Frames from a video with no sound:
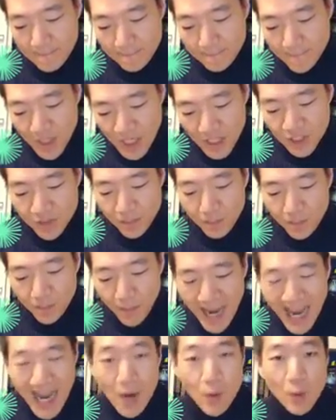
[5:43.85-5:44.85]
much
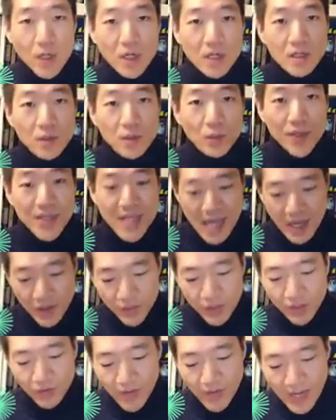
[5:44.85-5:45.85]
power
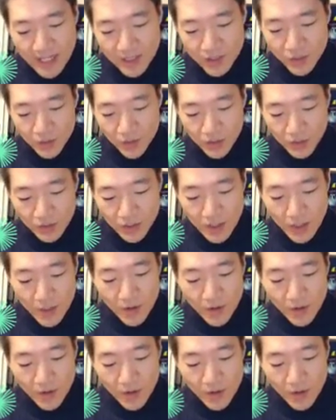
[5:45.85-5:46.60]
without gratitude,